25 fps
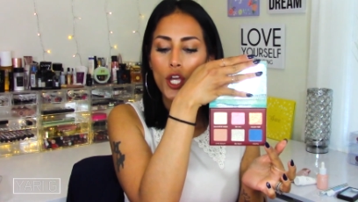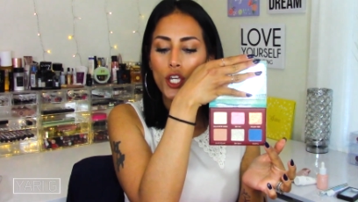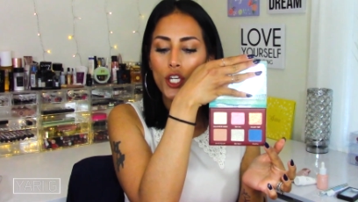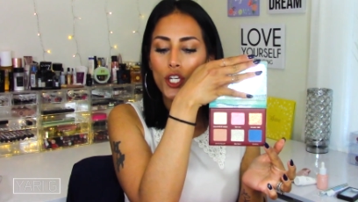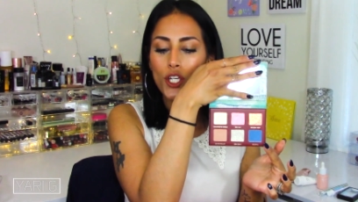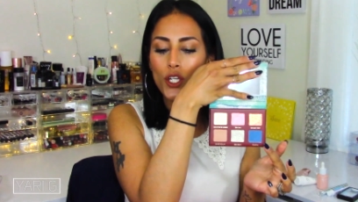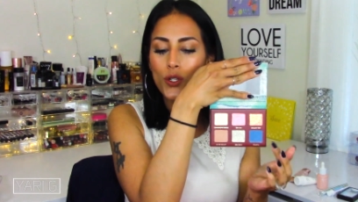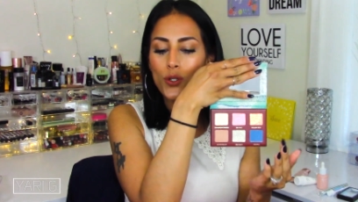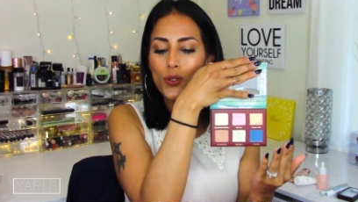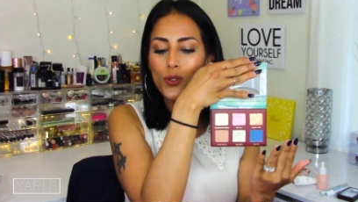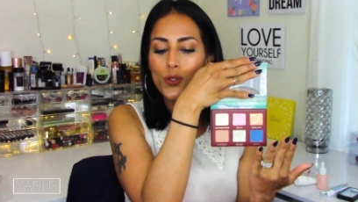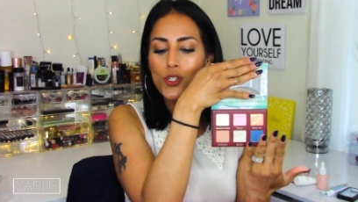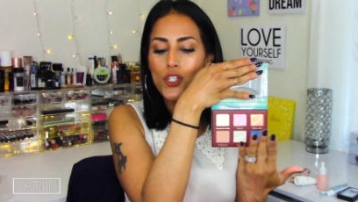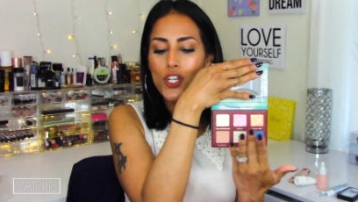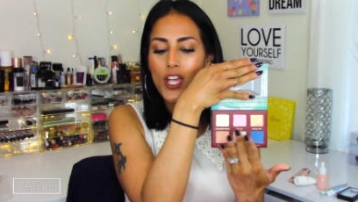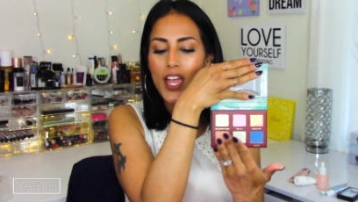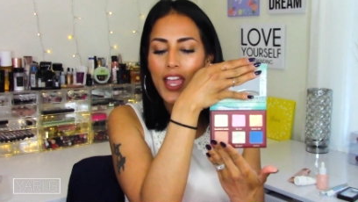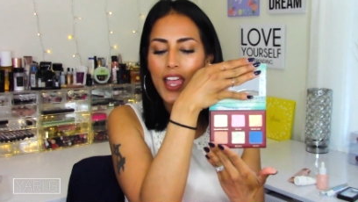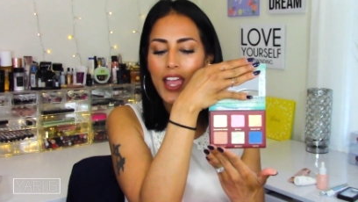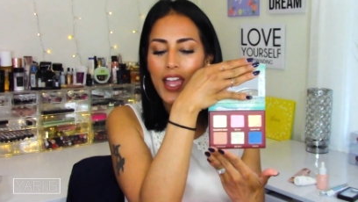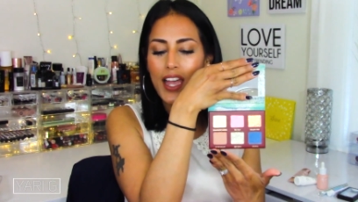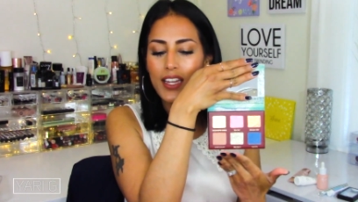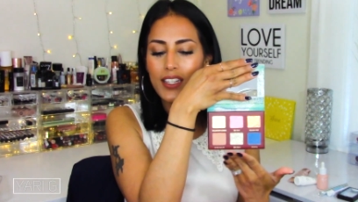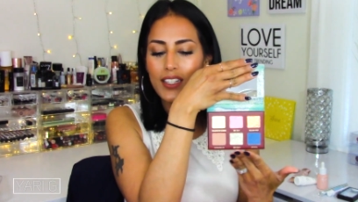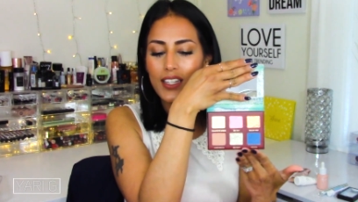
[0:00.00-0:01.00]
huge
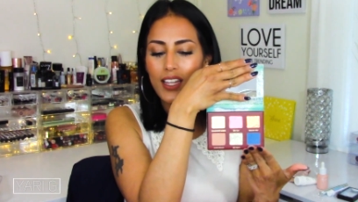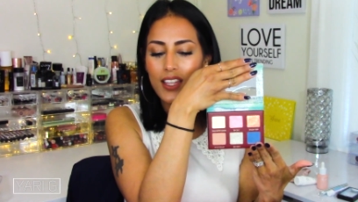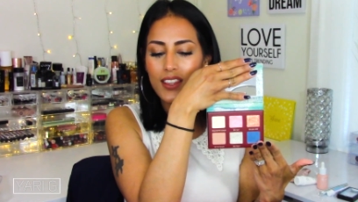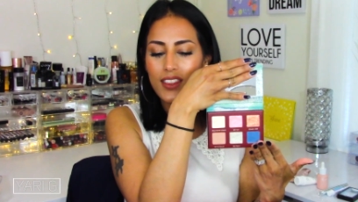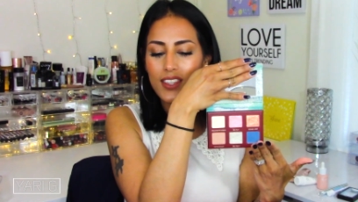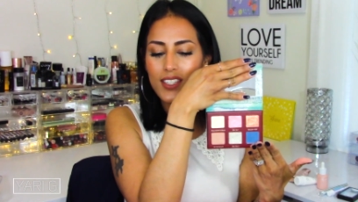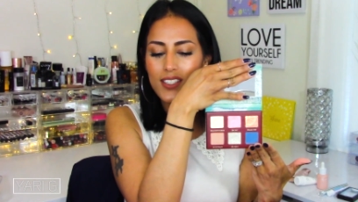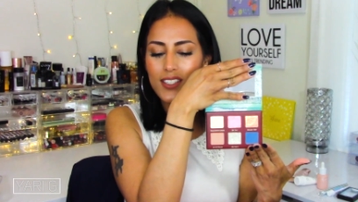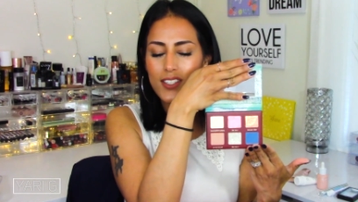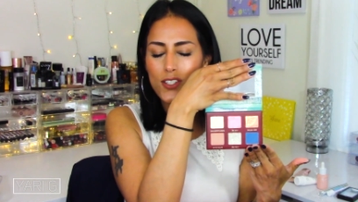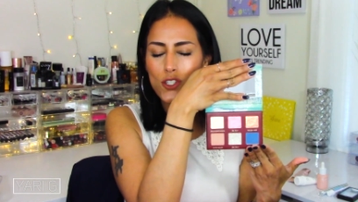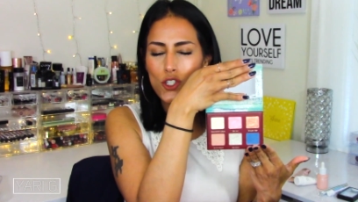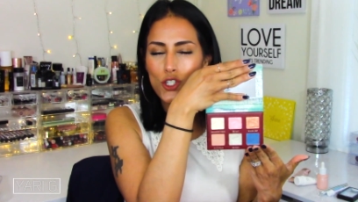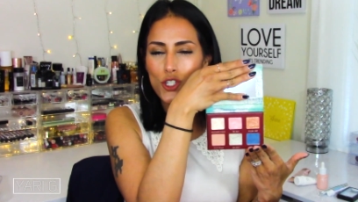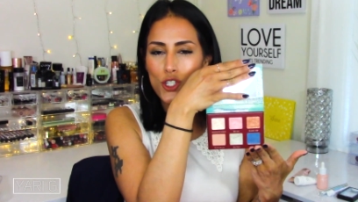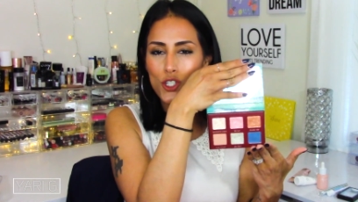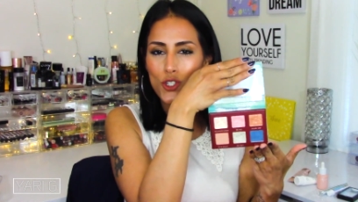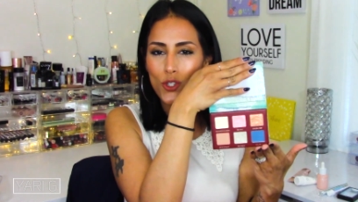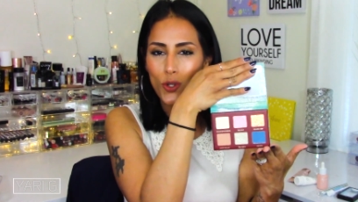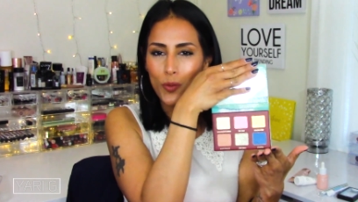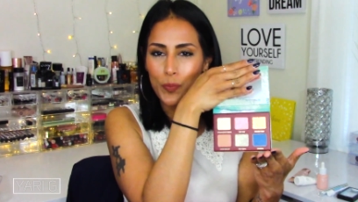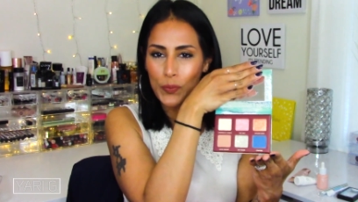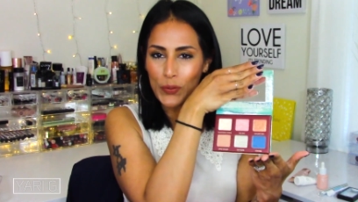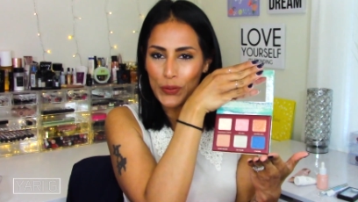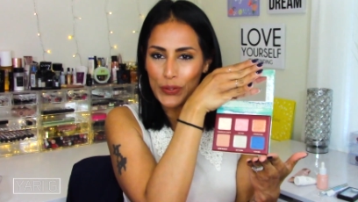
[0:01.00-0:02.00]
and this is just
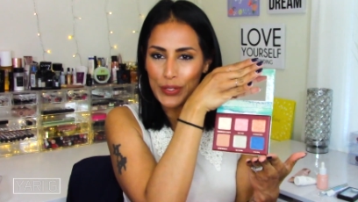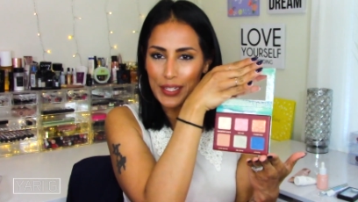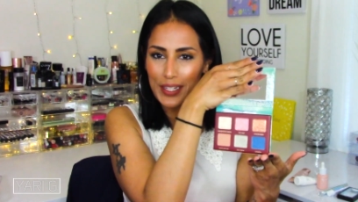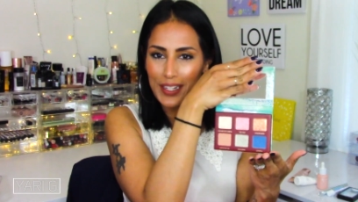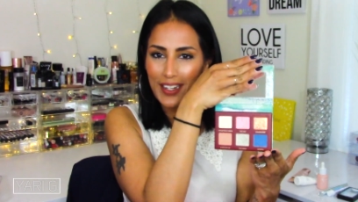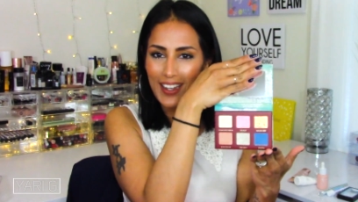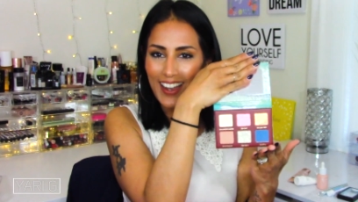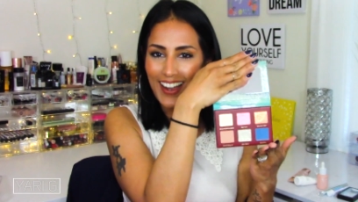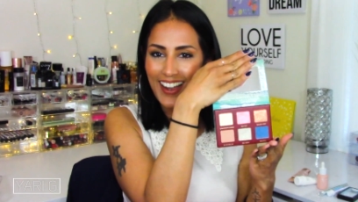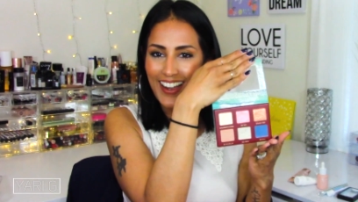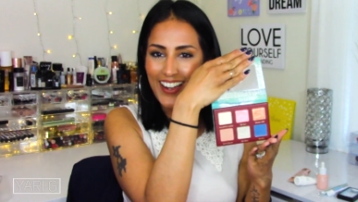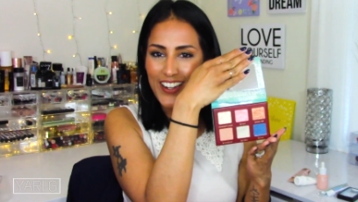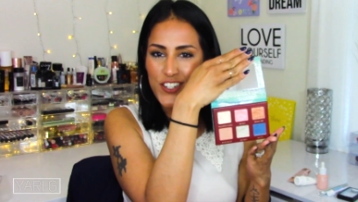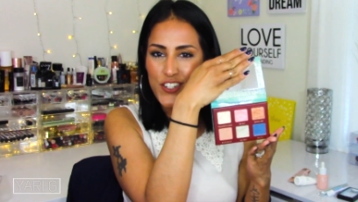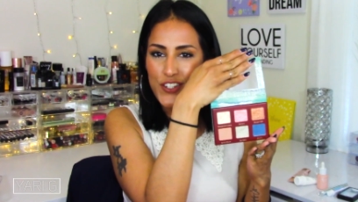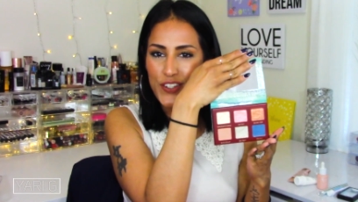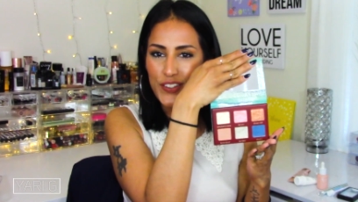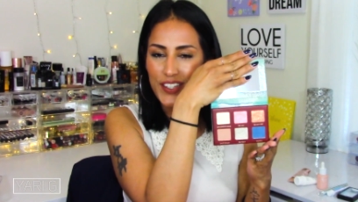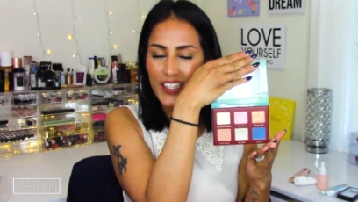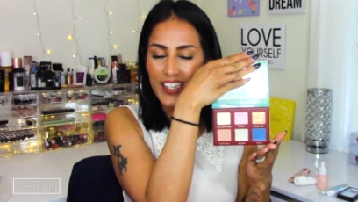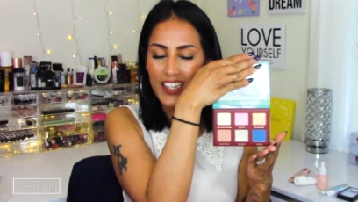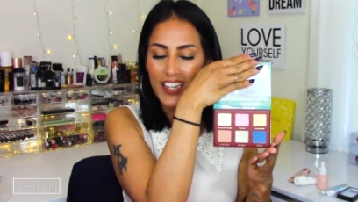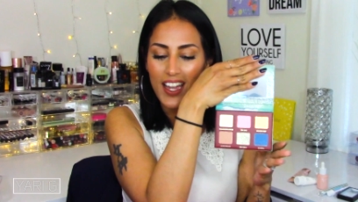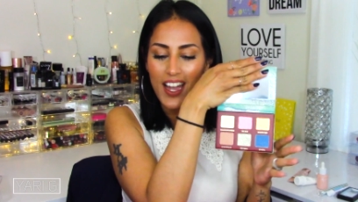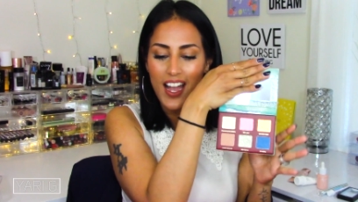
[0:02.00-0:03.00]
so pretty
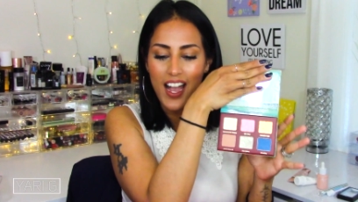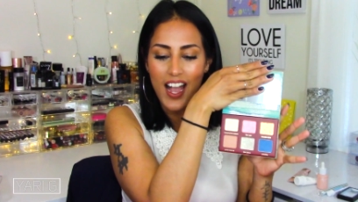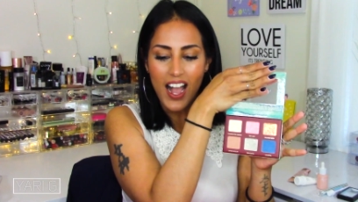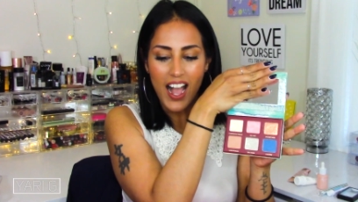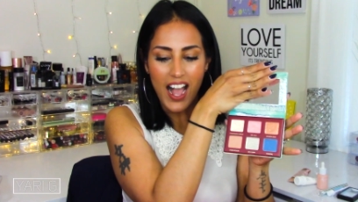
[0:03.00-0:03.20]
actually.